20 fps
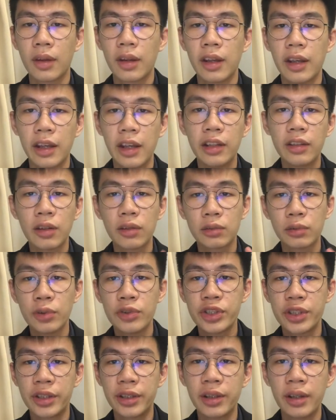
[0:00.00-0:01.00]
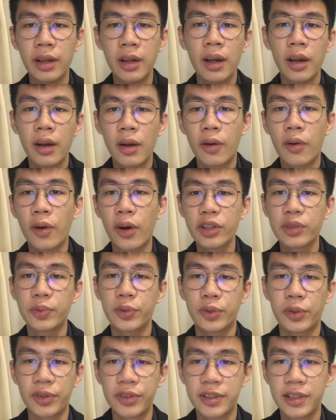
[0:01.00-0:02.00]
In conclusion, courts would
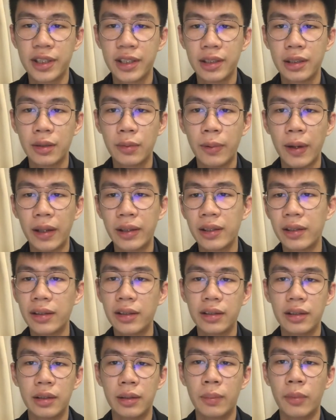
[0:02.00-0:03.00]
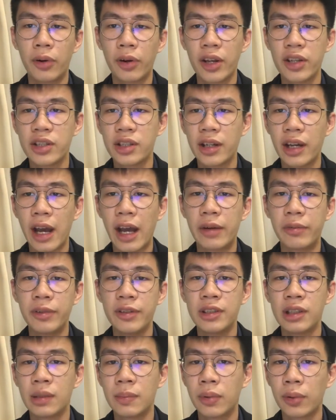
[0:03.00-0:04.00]
consider whether the mortgagor had
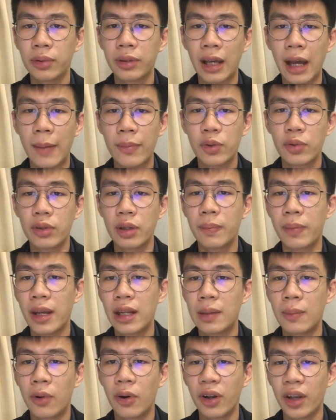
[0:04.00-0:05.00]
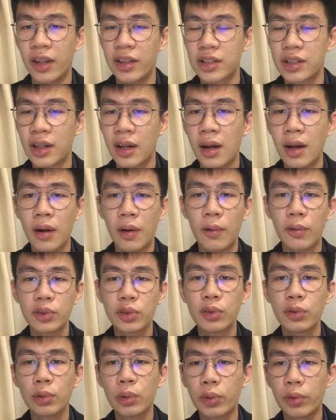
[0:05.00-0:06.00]
reasonable time to repay the mortgage,
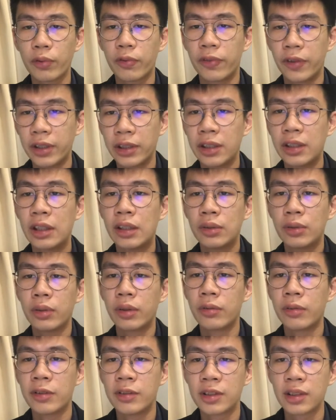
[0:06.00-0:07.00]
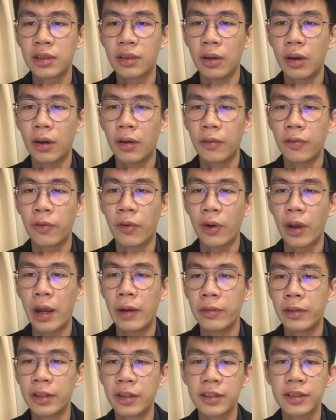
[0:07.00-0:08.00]
also look further into the reason for
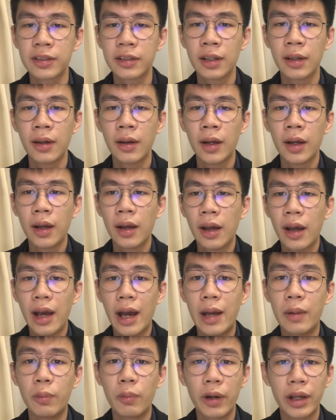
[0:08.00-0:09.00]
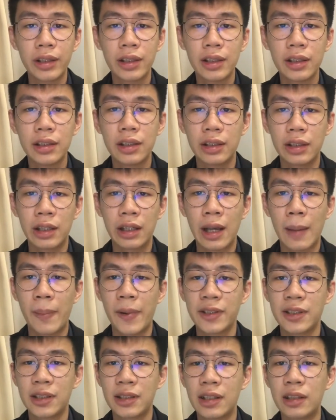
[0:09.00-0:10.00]
arrears, and whether the
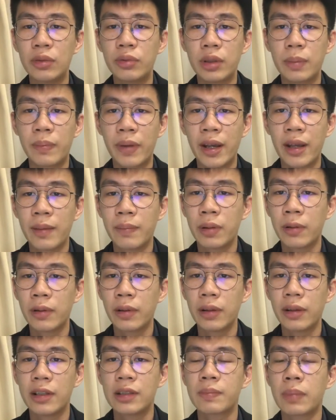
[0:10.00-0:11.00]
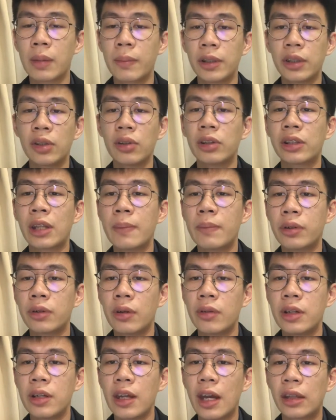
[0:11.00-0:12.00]
incapacity to repay is permanent or
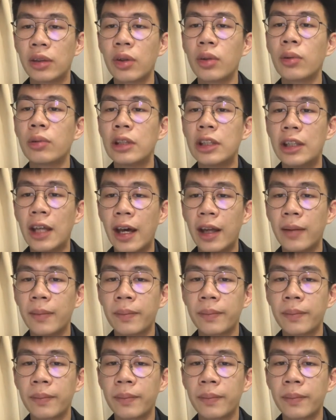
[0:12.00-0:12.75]
temporary, and not only that,